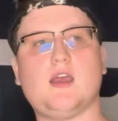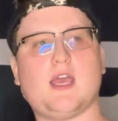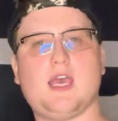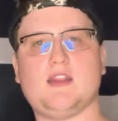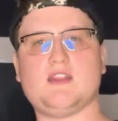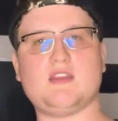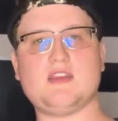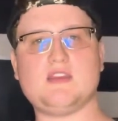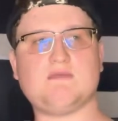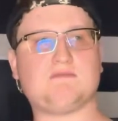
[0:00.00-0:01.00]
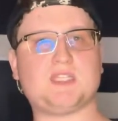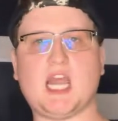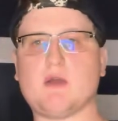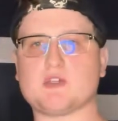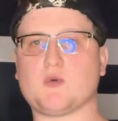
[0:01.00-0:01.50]
and the
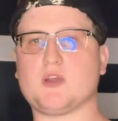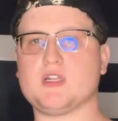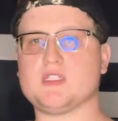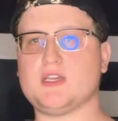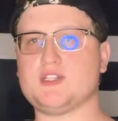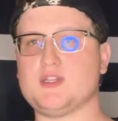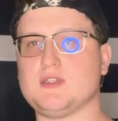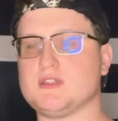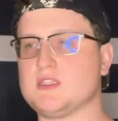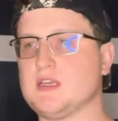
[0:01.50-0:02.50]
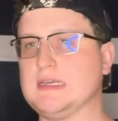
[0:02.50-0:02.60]
terrorist organizations.